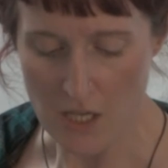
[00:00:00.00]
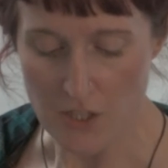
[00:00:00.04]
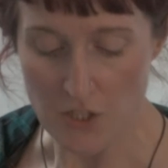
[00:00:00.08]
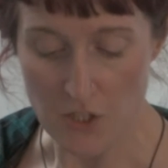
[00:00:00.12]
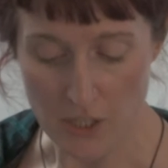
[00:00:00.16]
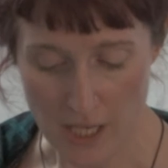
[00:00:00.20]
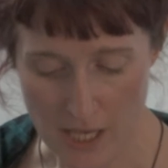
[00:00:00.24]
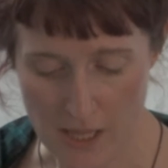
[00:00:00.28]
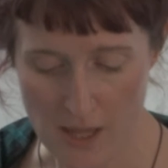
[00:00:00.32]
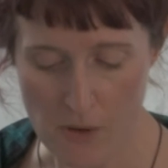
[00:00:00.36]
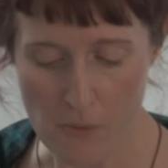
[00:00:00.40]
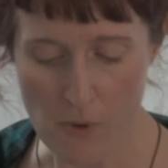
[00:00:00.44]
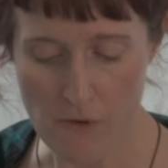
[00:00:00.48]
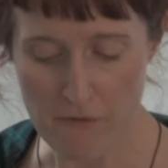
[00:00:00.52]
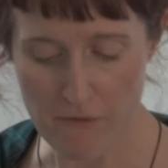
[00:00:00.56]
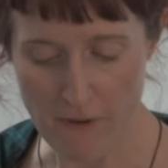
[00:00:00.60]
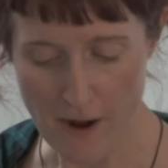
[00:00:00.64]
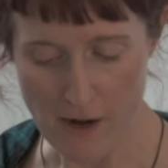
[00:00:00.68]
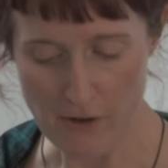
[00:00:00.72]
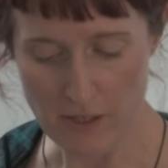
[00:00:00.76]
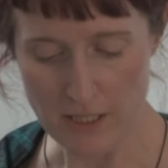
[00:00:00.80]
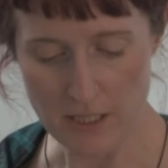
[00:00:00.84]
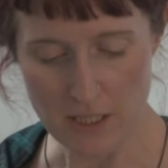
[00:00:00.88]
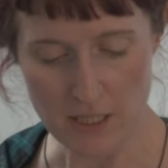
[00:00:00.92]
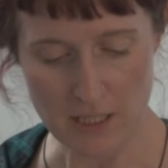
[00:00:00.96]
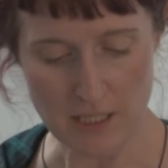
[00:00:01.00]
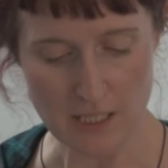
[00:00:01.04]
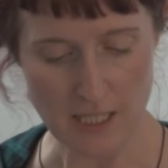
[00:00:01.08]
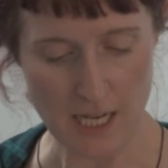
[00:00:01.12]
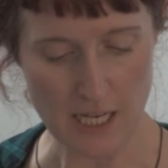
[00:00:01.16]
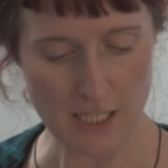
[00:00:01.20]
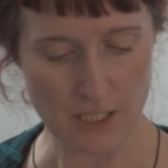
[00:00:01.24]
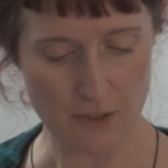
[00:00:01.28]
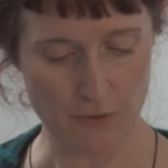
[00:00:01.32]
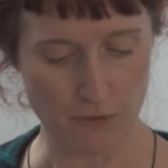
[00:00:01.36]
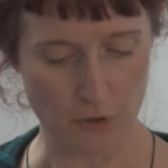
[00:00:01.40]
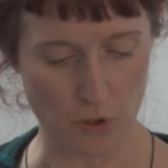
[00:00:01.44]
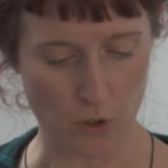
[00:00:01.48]
So yeah, they were very
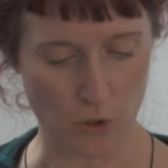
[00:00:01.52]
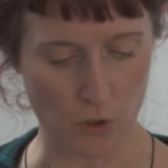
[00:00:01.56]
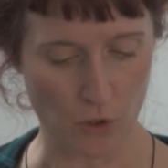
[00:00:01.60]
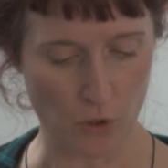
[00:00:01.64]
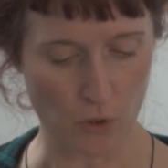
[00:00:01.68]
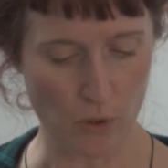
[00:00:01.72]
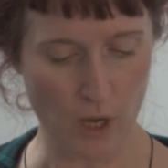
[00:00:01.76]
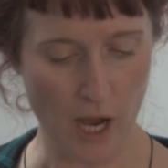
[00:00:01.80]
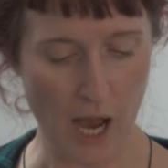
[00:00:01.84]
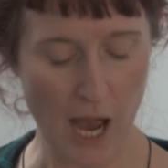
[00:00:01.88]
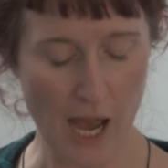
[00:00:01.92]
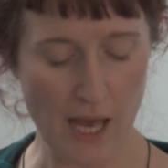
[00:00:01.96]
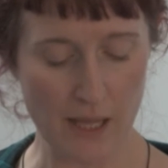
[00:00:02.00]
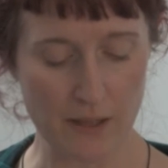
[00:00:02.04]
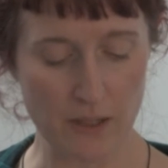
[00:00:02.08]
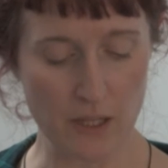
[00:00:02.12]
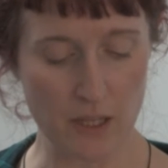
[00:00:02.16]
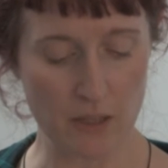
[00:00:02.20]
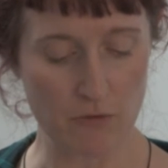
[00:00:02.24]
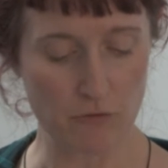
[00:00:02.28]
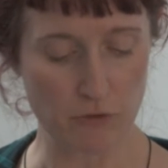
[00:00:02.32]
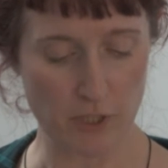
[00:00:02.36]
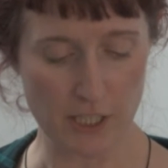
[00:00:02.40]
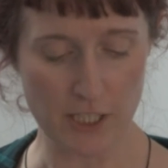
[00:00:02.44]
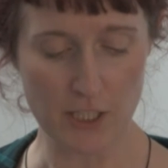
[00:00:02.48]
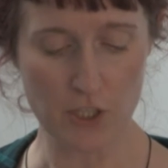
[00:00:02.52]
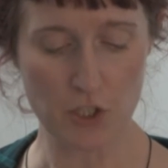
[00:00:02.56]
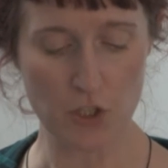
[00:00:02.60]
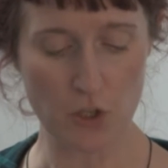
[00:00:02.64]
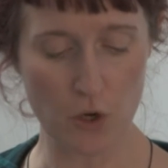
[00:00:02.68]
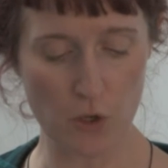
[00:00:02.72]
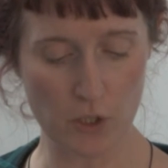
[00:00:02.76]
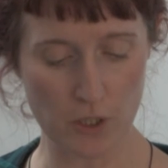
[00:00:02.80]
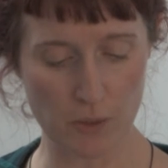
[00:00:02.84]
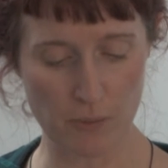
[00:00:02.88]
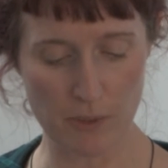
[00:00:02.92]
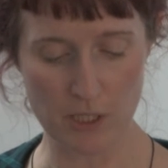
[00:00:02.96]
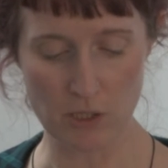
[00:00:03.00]
successful and really
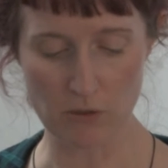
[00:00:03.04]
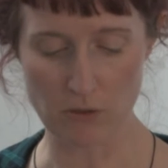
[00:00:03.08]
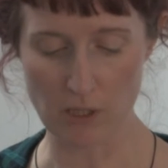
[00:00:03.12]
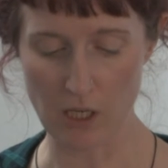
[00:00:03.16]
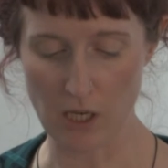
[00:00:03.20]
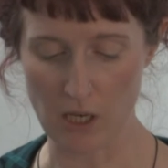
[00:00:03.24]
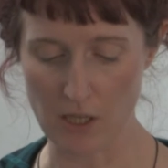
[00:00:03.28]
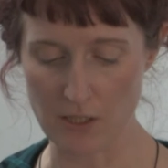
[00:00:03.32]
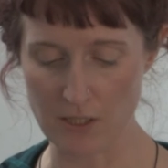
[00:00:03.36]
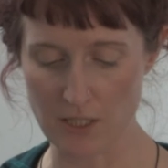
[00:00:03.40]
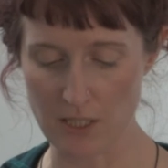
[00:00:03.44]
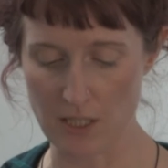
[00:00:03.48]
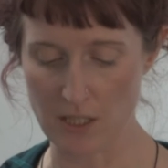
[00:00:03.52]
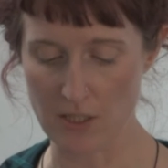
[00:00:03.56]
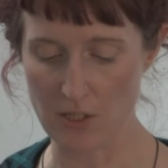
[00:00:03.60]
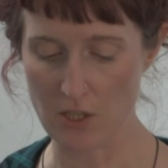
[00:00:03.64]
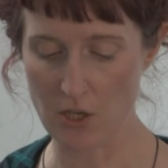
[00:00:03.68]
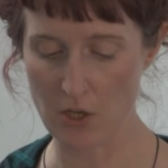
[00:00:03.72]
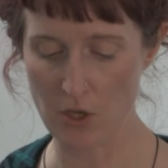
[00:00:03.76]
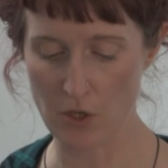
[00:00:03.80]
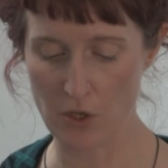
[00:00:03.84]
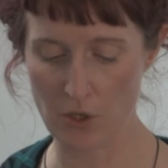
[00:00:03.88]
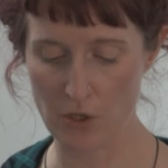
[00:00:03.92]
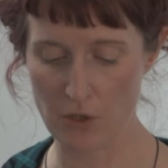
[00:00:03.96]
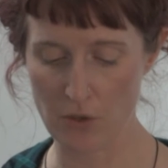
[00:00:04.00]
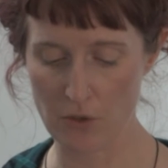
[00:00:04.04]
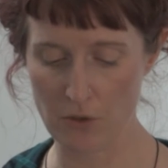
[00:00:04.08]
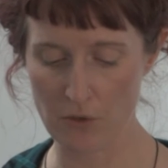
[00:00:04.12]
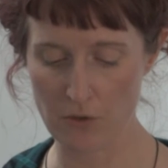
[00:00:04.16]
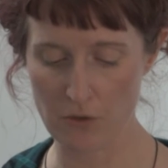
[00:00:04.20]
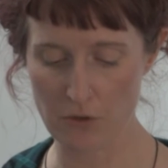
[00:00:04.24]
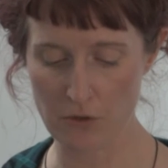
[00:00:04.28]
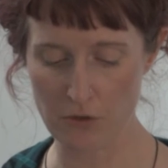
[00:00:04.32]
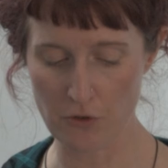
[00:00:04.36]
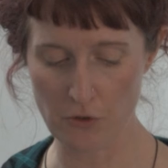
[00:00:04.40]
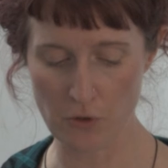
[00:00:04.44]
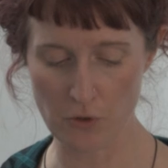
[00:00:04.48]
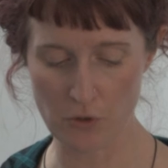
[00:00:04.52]
shocked the middle classes,
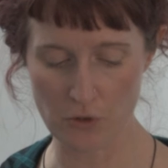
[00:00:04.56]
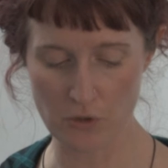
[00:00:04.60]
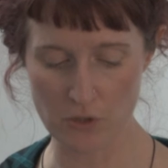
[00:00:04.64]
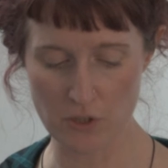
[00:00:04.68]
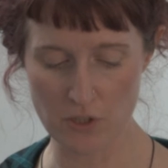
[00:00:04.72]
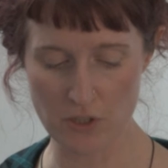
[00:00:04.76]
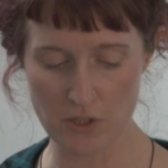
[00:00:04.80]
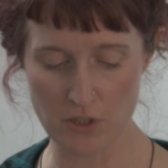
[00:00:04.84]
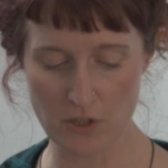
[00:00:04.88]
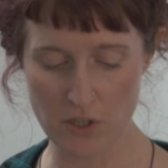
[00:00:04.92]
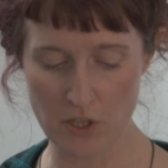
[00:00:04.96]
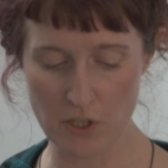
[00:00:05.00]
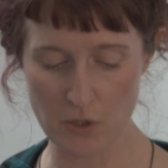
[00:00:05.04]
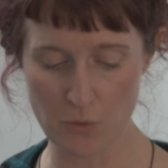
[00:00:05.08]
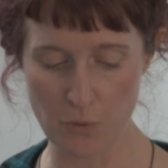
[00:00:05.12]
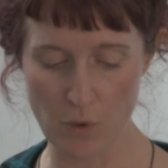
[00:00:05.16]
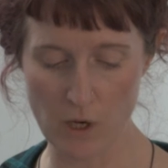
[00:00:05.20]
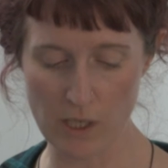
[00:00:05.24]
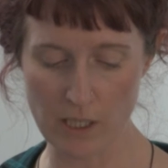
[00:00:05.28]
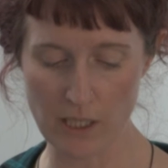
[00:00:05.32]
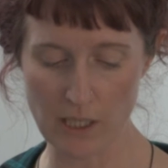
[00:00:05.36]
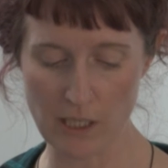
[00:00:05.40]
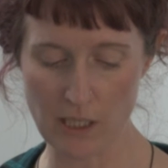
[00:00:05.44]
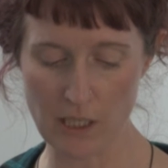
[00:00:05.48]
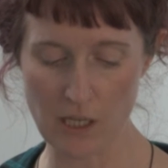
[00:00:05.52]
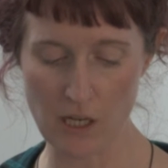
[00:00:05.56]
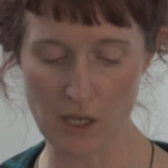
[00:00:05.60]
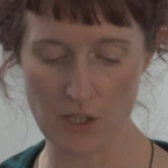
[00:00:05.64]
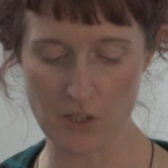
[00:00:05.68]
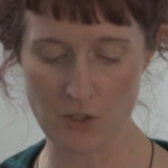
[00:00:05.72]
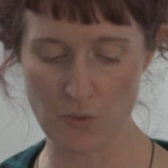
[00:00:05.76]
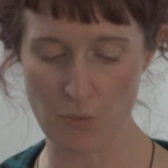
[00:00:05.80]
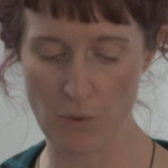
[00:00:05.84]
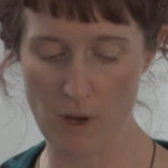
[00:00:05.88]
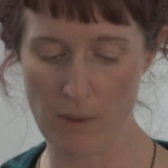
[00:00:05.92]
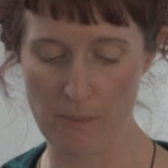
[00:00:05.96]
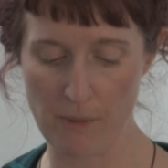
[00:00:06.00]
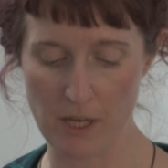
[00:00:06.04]
who thought that working
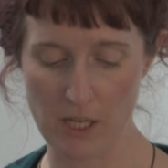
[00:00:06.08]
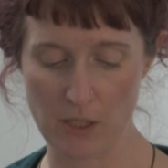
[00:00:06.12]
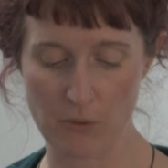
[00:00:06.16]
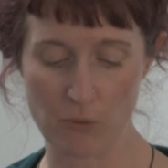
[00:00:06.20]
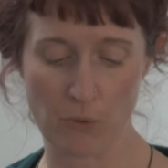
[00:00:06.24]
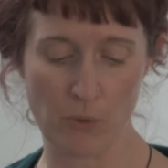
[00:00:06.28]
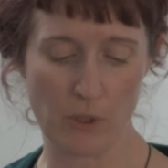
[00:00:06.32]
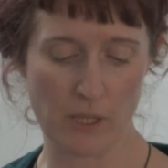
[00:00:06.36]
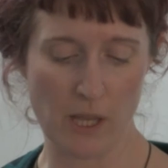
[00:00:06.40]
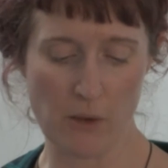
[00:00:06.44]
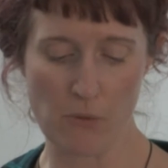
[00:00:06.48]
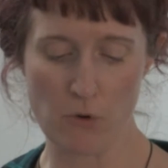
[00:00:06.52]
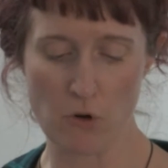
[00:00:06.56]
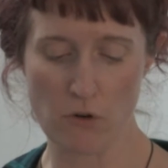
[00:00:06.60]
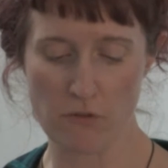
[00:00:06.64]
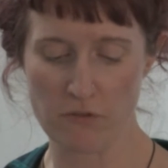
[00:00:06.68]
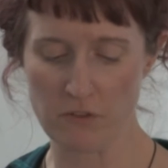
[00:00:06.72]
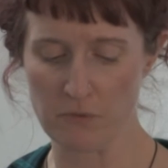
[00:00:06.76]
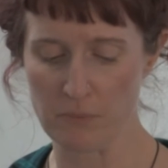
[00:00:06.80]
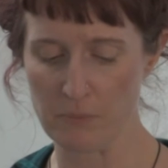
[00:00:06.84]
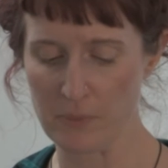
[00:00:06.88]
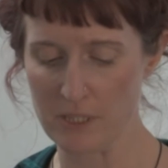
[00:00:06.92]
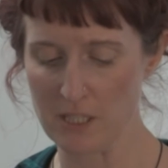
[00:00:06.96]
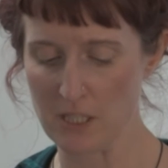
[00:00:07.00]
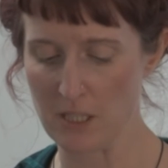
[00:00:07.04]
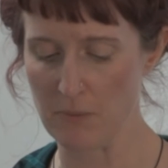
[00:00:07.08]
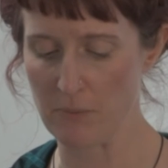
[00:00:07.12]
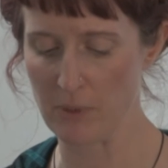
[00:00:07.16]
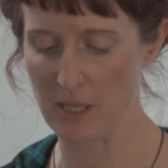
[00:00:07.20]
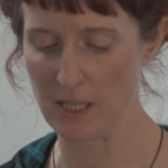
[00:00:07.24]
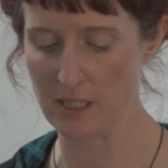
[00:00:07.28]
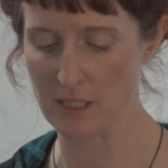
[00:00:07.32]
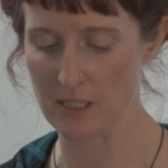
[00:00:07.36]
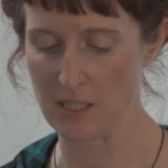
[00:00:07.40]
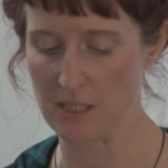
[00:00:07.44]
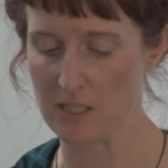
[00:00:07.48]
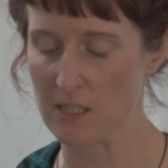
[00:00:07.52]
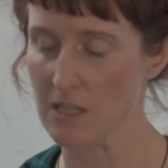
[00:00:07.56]
class women, well, they were often
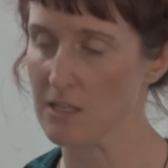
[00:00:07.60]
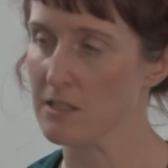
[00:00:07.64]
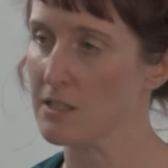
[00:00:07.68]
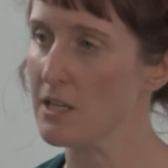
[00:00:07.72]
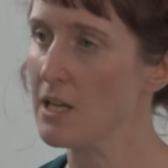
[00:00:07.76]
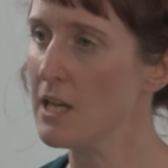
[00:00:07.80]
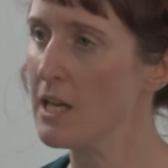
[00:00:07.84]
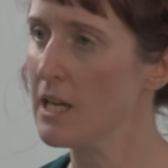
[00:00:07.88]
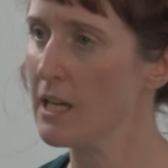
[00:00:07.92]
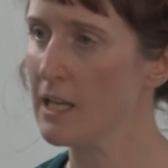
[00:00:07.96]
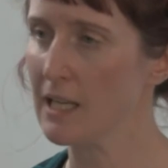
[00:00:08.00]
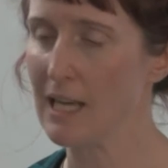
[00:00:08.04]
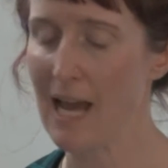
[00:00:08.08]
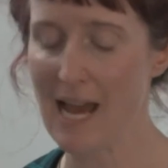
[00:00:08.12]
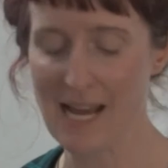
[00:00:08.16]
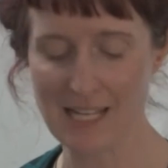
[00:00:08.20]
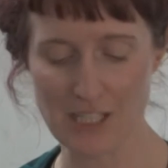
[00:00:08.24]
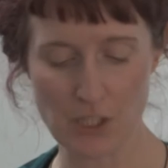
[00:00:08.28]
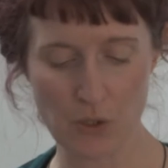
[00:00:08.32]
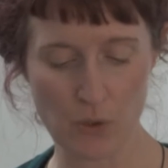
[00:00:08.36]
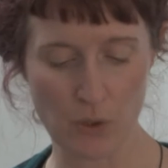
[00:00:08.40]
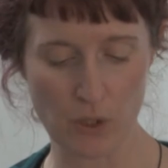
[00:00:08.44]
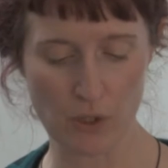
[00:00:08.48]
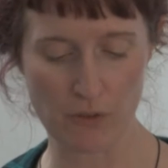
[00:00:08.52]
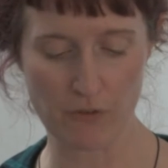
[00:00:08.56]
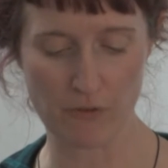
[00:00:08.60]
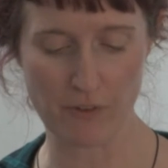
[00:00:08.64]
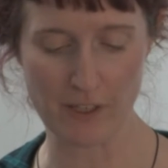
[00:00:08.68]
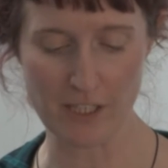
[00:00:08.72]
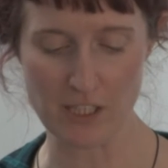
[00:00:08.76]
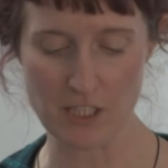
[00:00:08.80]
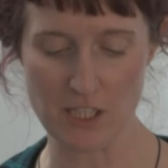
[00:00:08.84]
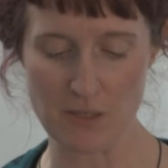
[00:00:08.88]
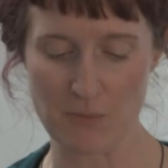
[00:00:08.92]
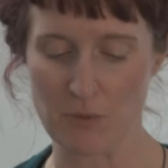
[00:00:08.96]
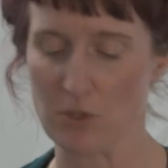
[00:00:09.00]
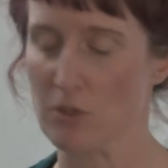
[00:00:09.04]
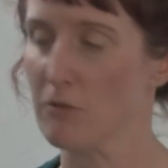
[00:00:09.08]
depicted as inadequate
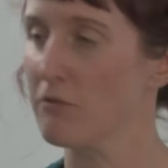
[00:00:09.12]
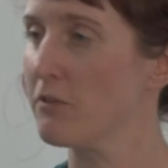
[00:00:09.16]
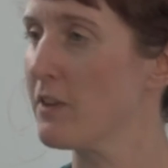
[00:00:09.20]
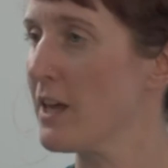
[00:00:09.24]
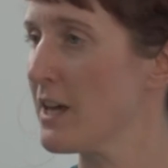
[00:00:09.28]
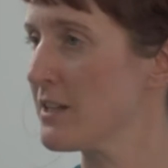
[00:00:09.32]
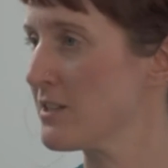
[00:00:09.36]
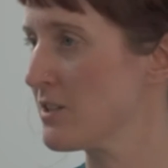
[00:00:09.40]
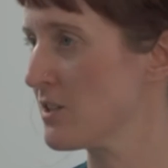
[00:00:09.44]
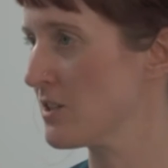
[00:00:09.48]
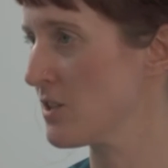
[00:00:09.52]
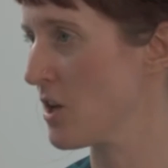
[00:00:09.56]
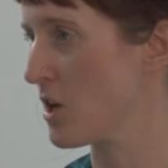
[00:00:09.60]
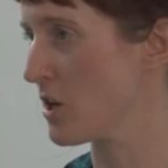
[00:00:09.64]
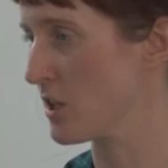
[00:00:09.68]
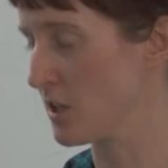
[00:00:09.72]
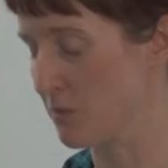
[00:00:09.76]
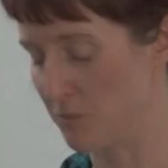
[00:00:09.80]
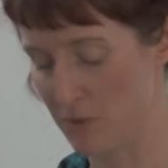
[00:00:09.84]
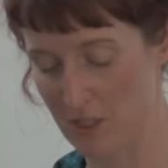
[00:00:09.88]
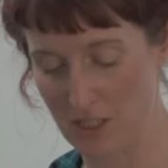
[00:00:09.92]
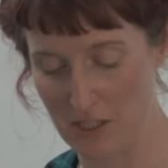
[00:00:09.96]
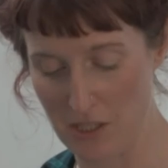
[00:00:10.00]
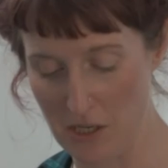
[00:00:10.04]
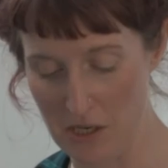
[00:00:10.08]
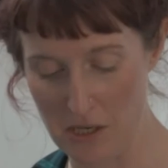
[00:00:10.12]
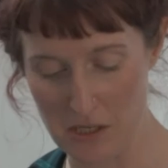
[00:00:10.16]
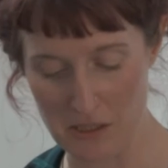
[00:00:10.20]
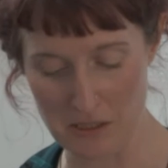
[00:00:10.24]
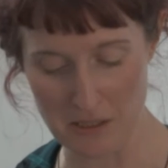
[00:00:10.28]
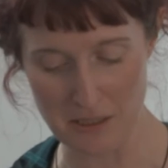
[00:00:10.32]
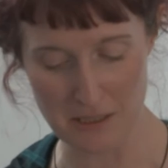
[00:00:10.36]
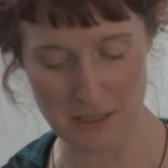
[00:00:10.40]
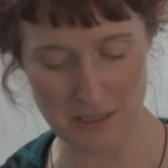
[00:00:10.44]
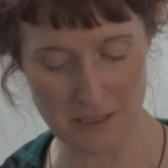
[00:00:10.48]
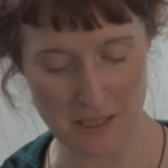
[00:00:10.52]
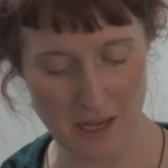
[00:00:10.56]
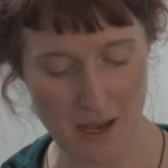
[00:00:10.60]
victims of their
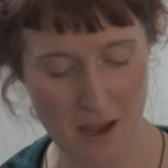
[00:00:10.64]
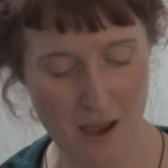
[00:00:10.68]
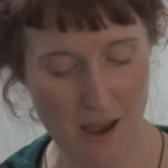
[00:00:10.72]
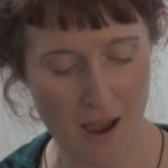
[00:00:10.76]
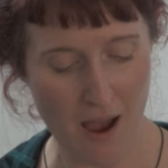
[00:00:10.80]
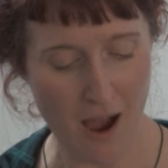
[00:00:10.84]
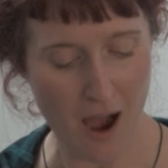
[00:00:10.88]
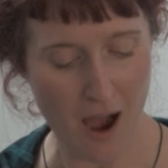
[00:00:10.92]
circumstance.